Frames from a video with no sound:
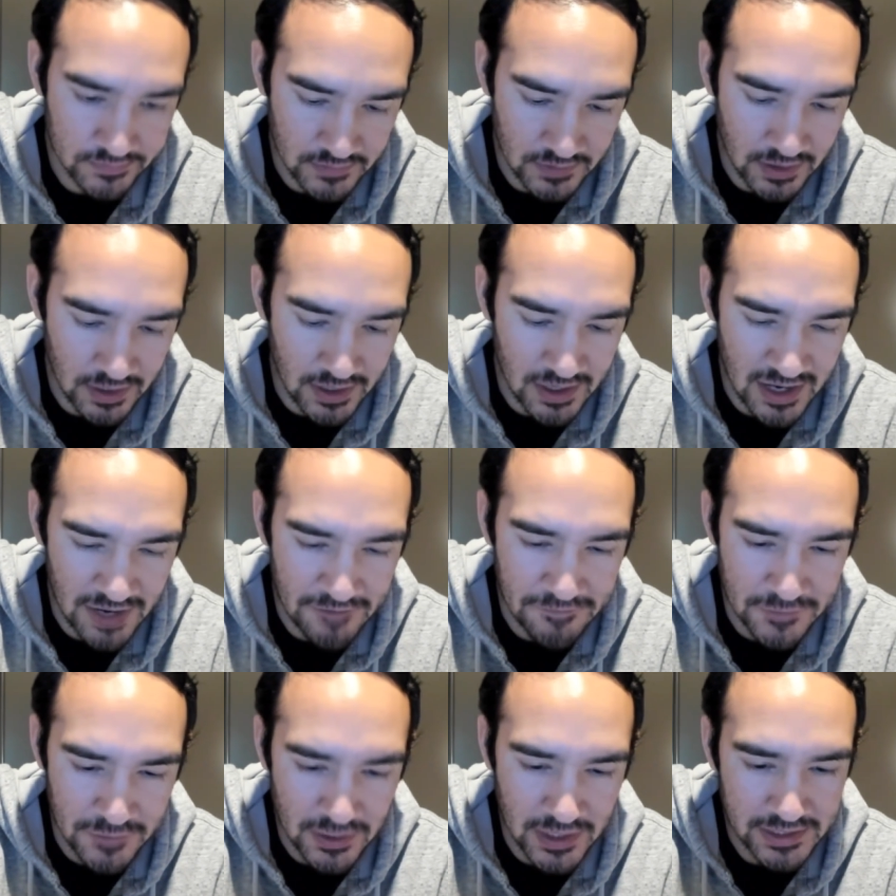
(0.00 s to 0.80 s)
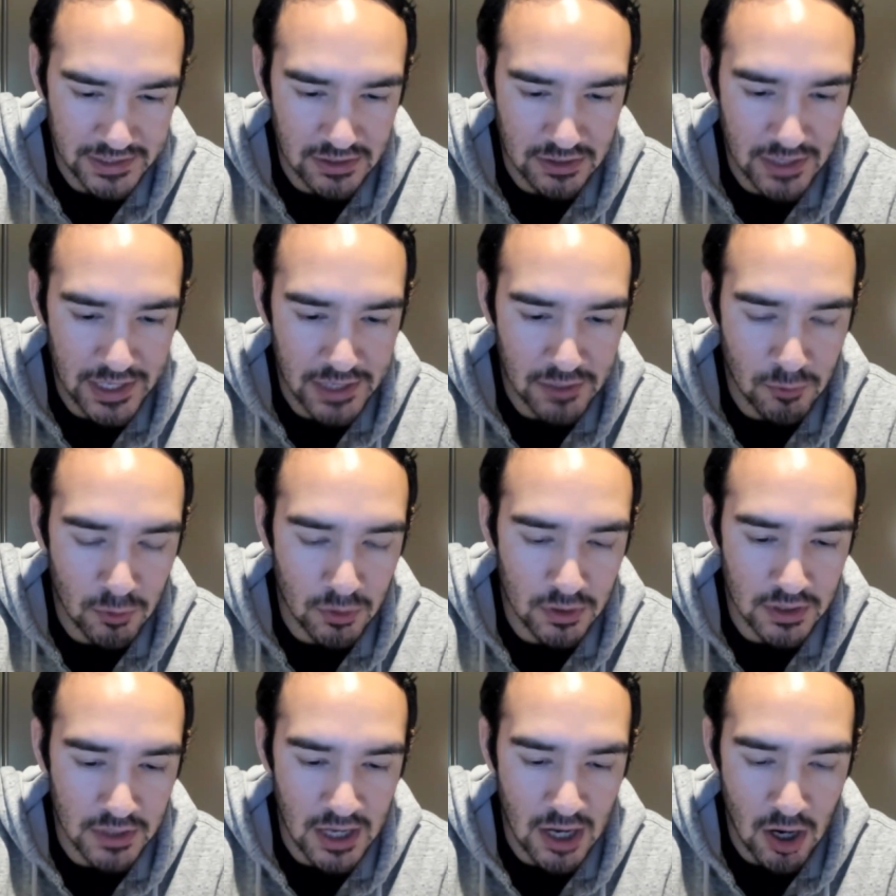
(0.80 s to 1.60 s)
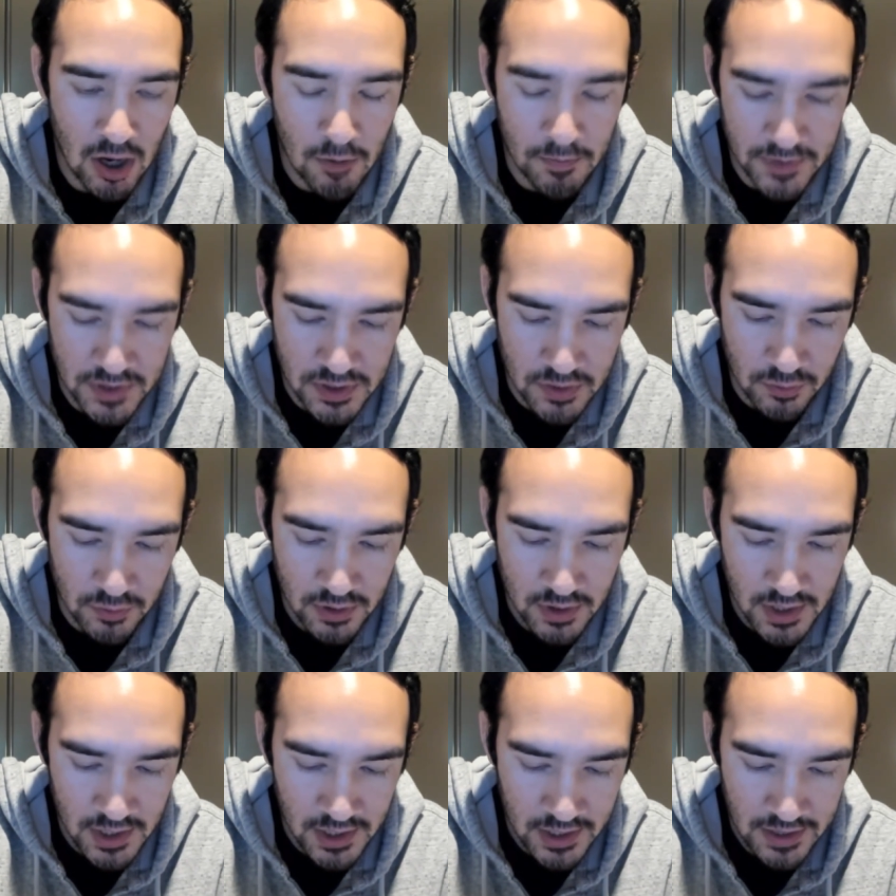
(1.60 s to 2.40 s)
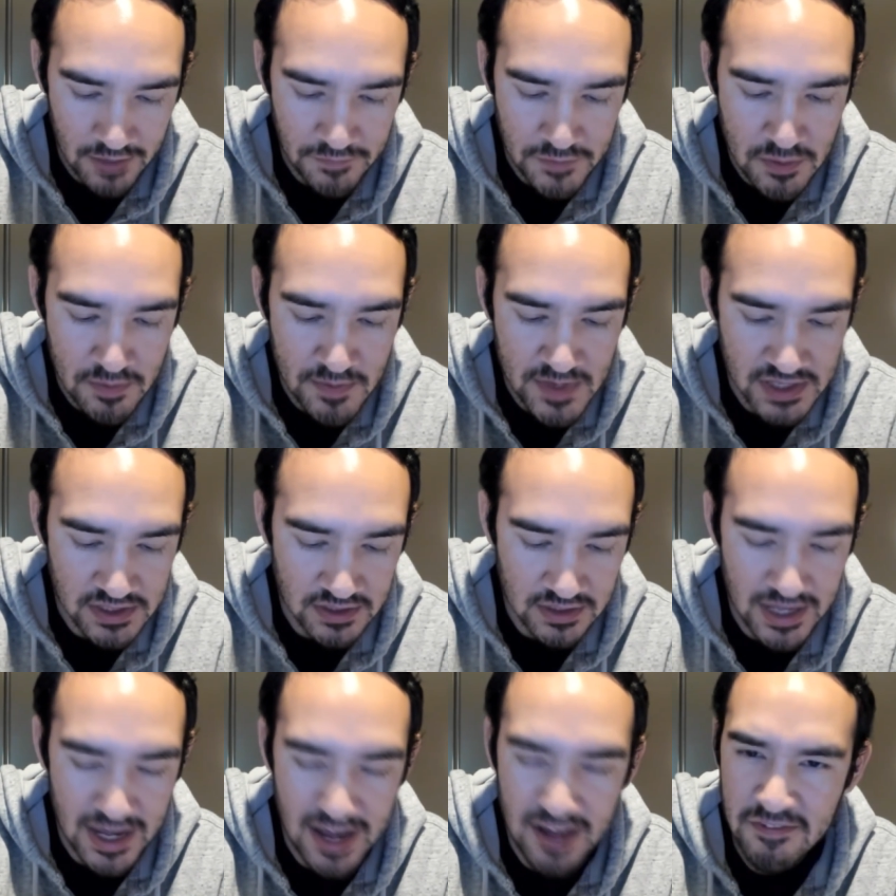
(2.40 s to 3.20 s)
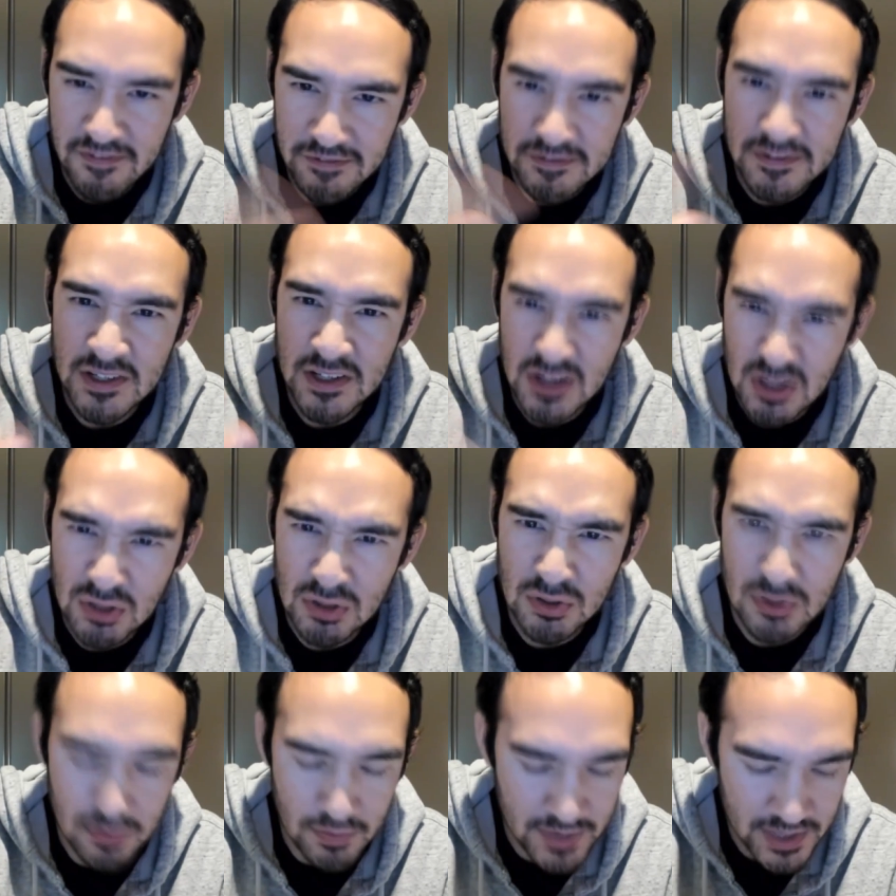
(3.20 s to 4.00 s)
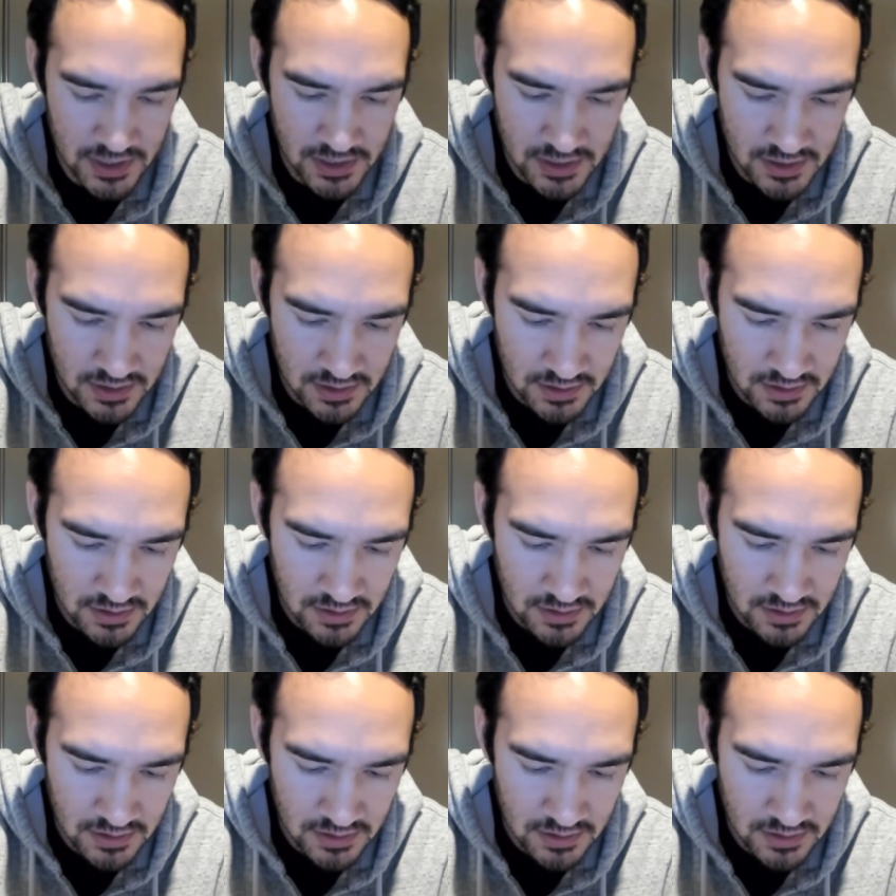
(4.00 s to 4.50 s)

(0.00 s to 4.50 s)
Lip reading: I feel like the length will help you if you miss left a little bit.